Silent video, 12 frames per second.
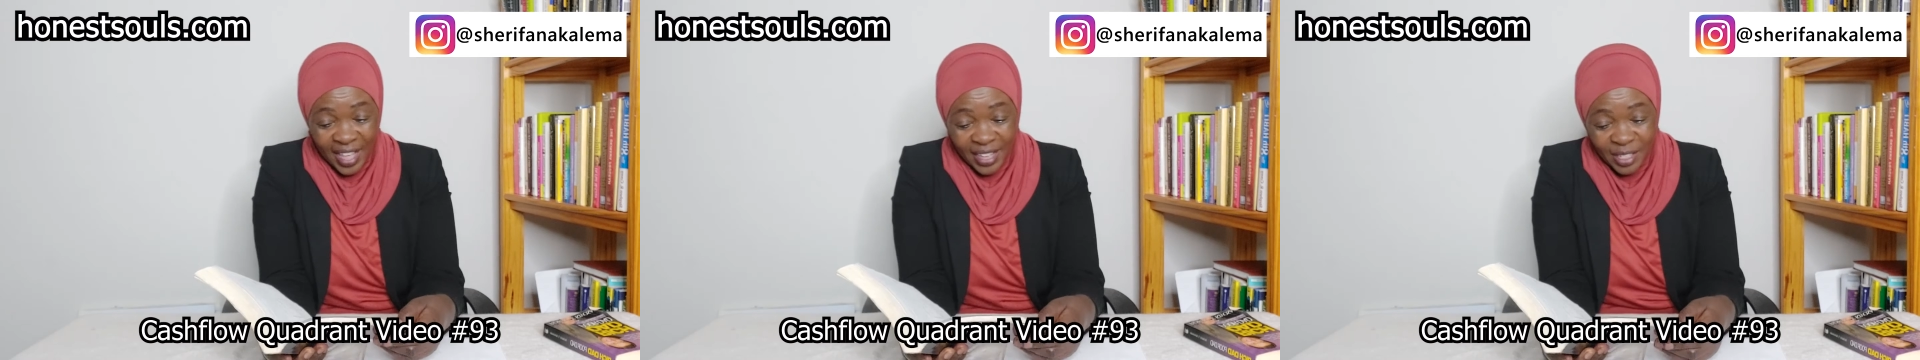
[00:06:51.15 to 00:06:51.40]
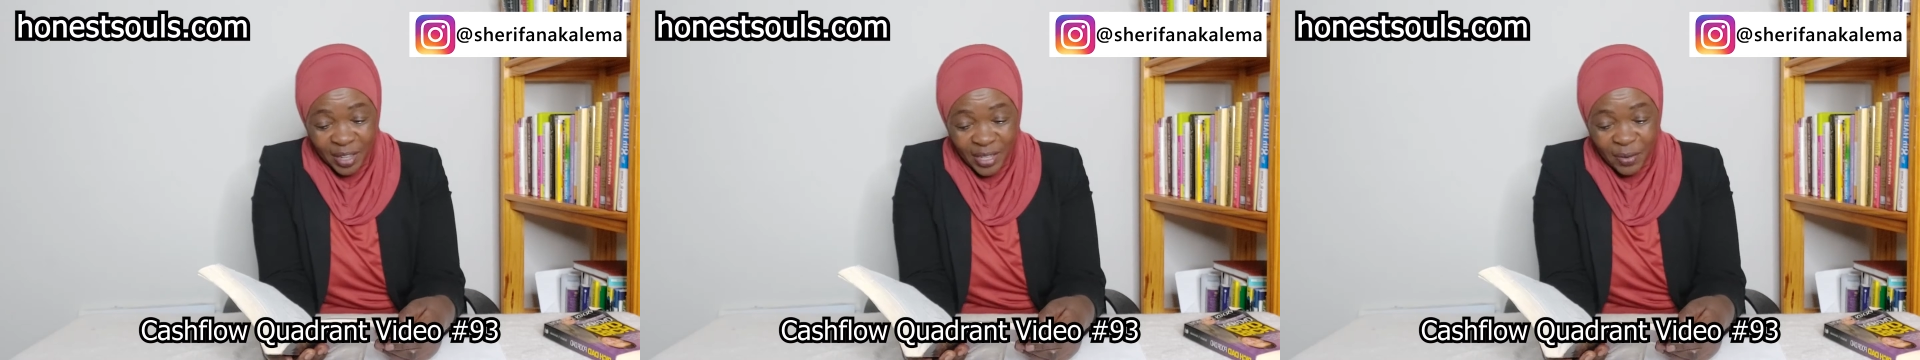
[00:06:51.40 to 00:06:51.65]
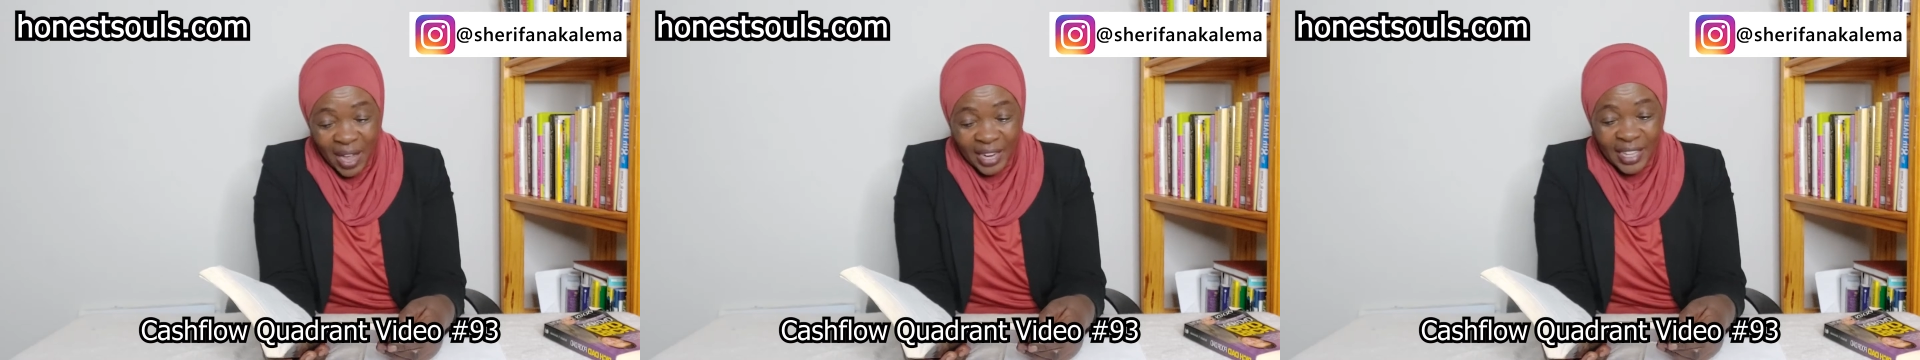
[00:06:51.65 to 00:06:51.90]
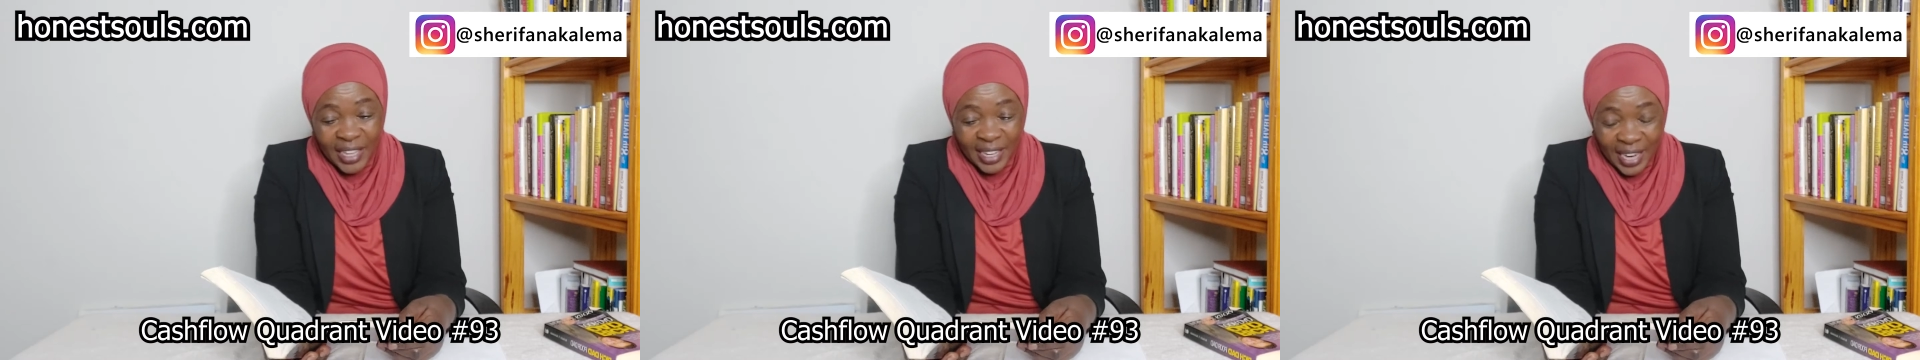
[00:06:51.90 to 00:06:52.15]
So the
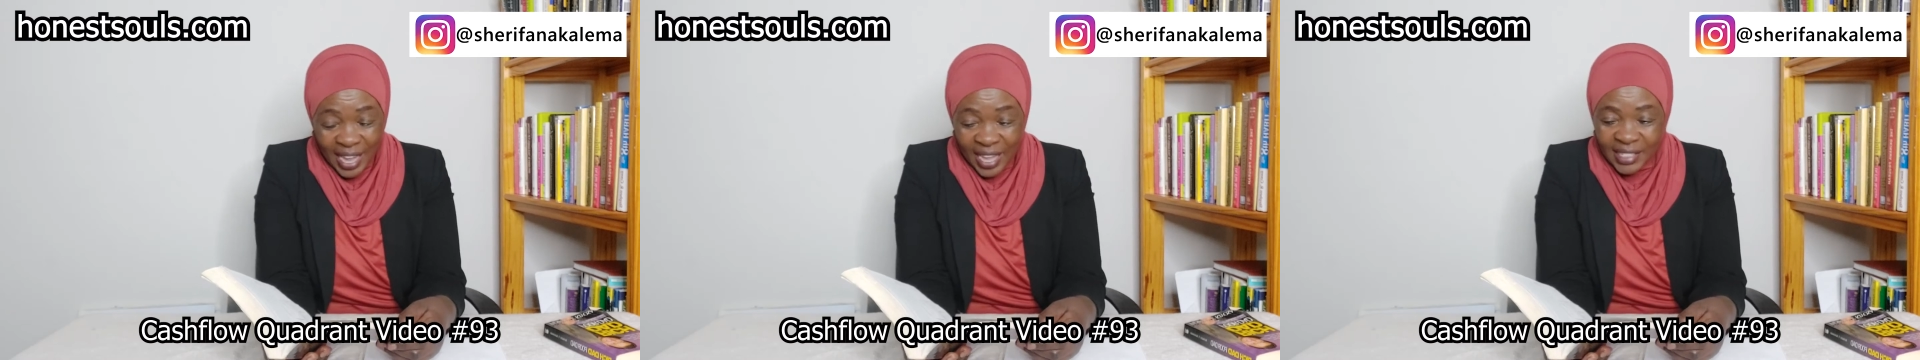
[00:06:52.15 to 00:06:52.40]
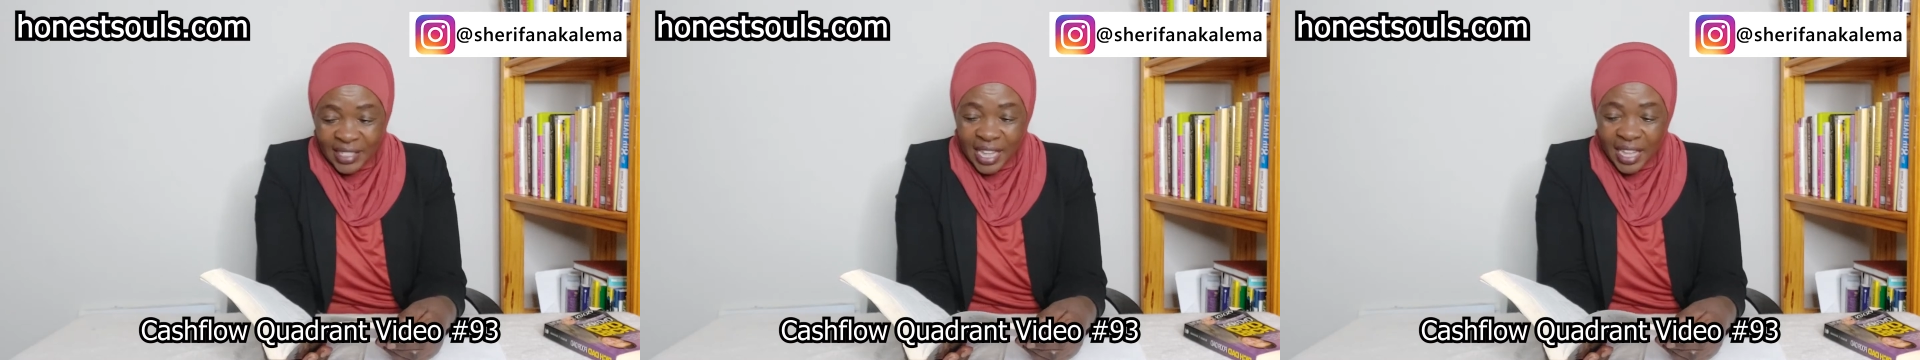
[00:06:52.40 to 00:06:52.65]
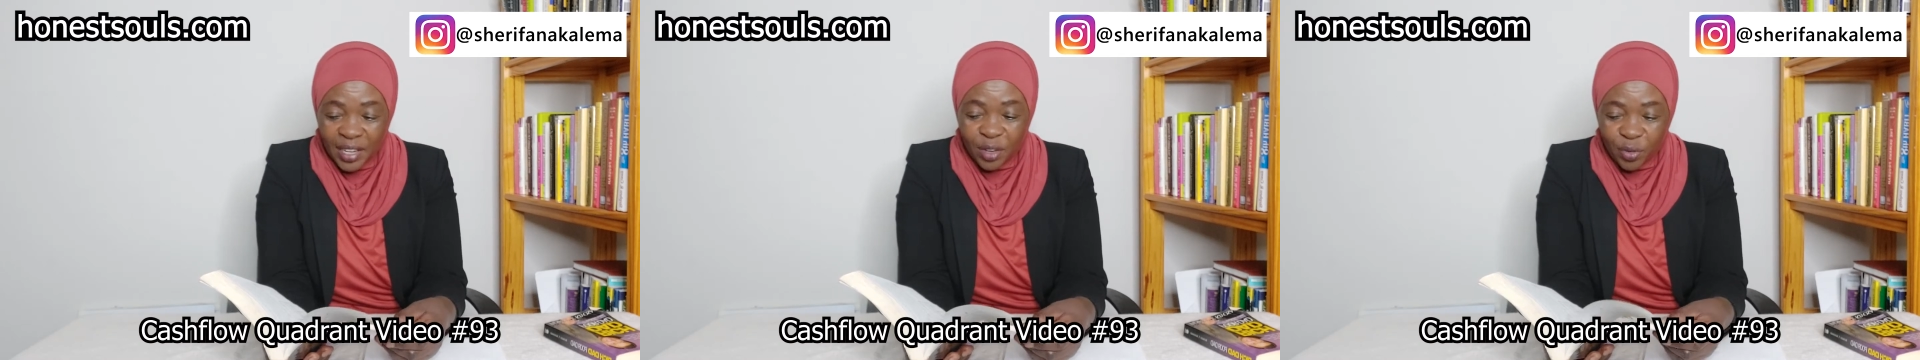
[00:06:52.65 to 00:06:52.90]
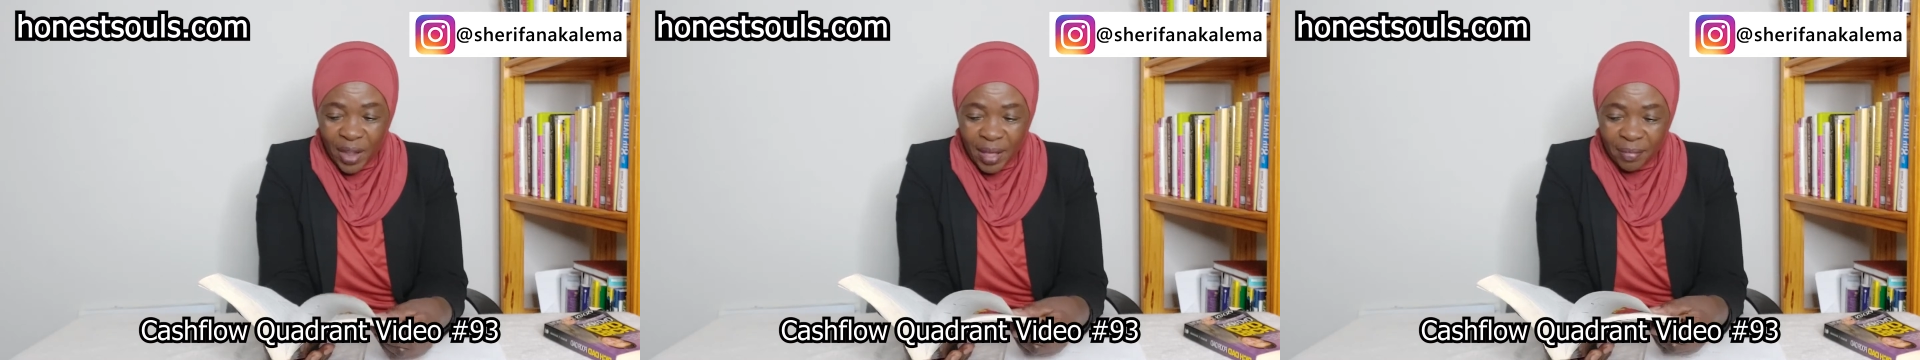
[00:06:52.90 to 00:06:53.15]
working class
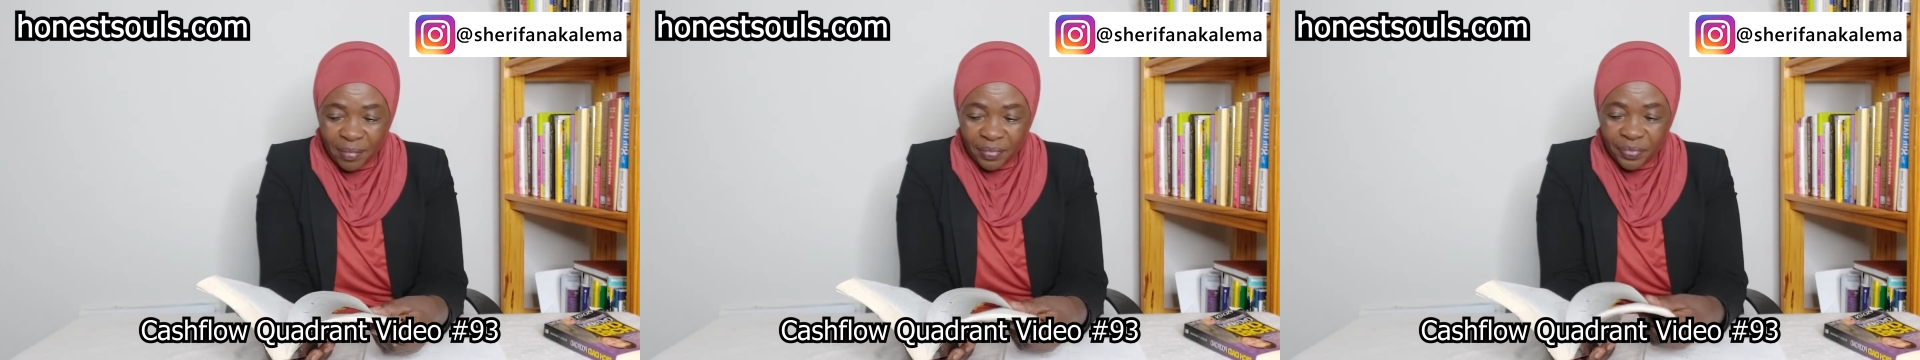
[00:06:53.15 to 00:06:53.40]
dream.